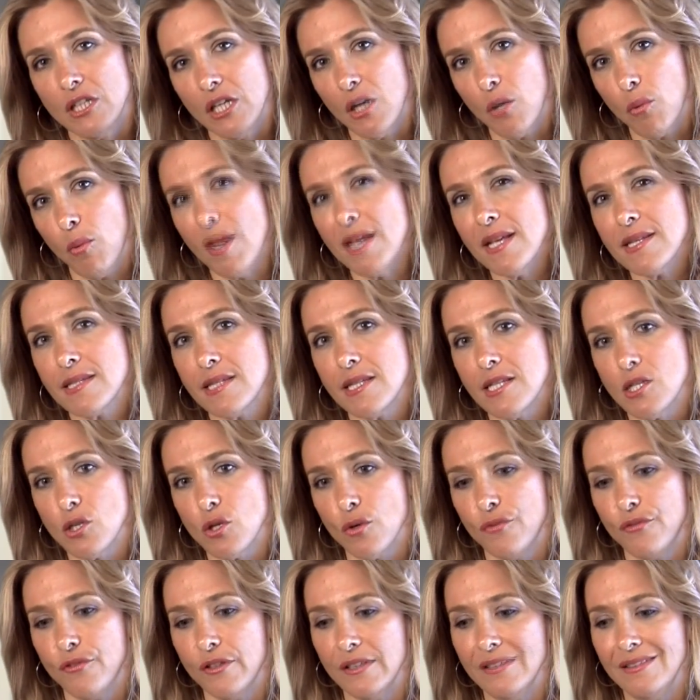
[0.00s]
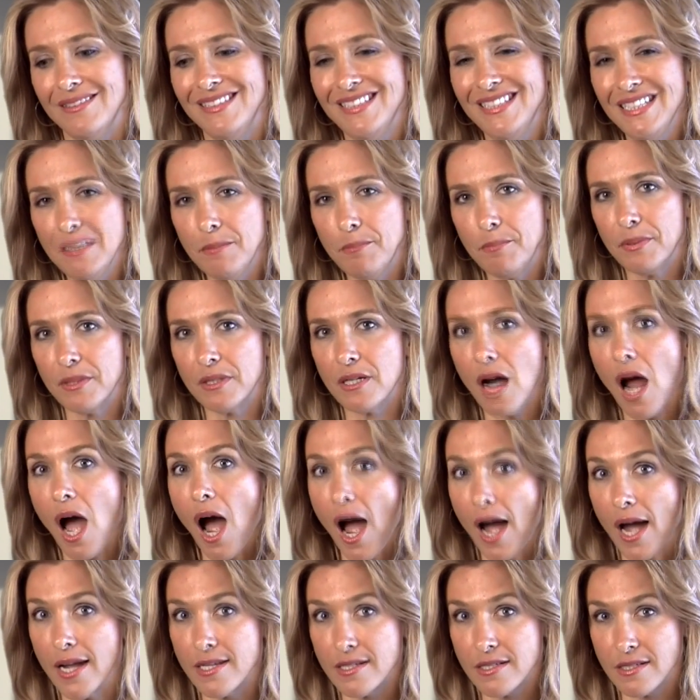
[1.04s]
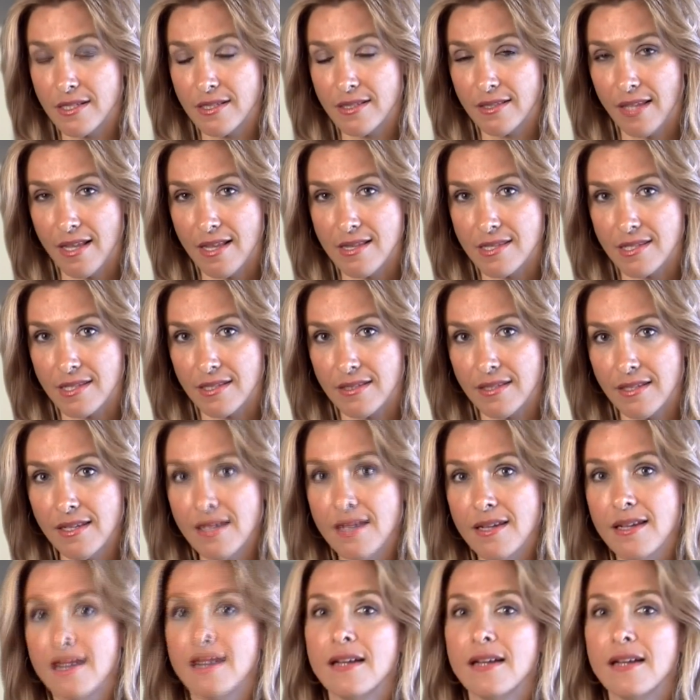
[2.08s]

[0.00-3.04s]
request is of a deeper, higher intensity,